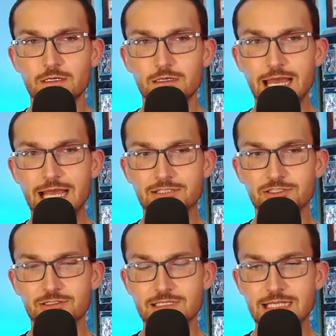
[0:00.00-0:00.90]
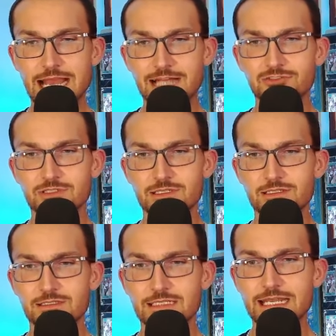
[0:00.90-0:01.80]
actors and
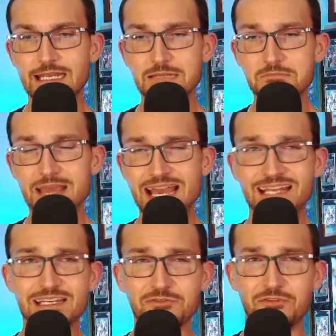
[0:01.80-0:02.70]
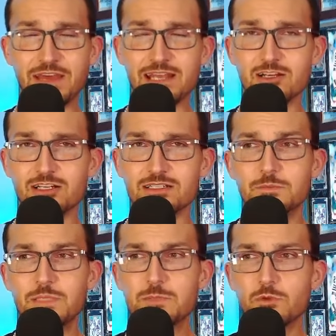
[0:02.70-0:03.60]
actresses getting mad at fan art.
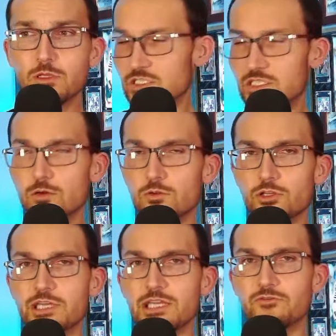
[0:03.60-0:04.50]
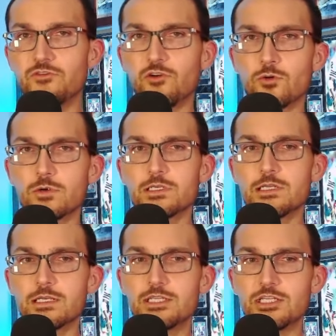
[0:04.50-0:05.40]
People so looking forward
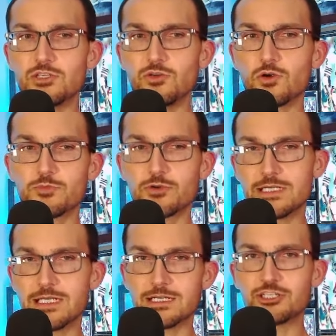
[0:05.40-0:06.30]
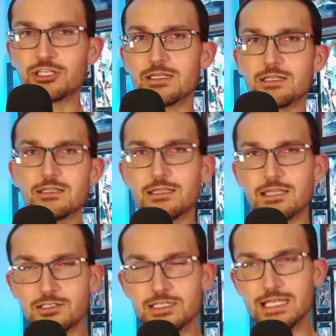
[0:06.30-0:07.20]
to your production that
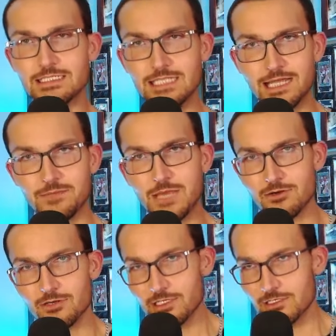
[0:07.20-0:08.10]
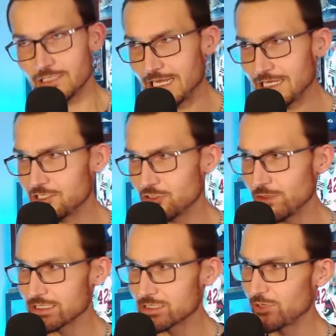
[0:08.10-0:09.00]
they're taking time out of their day to
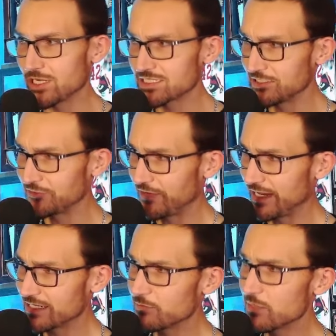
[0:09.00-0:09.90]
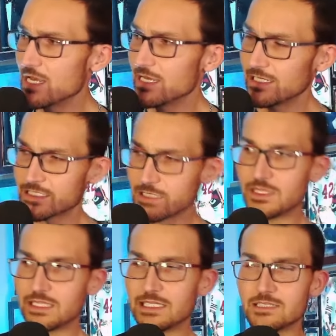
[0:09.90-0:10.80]
express their fandom. It is
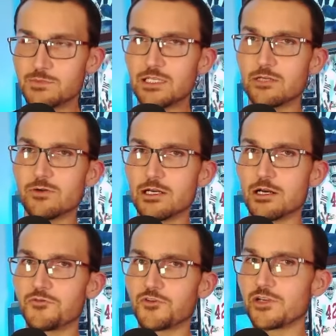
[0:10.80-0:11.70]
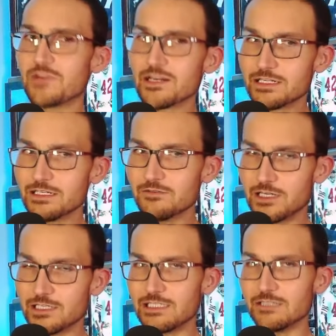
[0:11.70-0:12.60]
something that has been going on for a very,
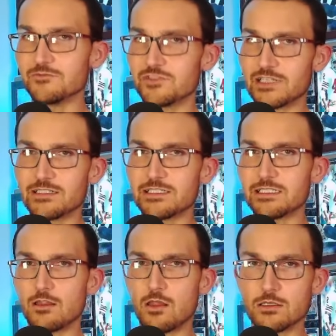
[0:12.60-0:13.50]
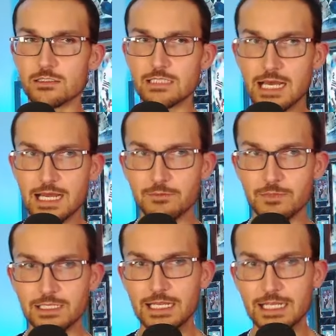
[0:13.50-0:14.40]
very, very long time.
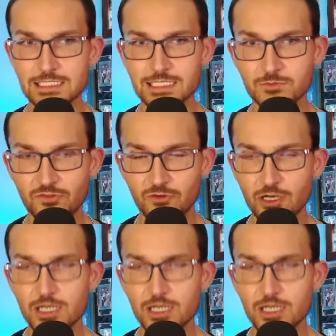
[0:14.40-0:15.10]
And like I said before,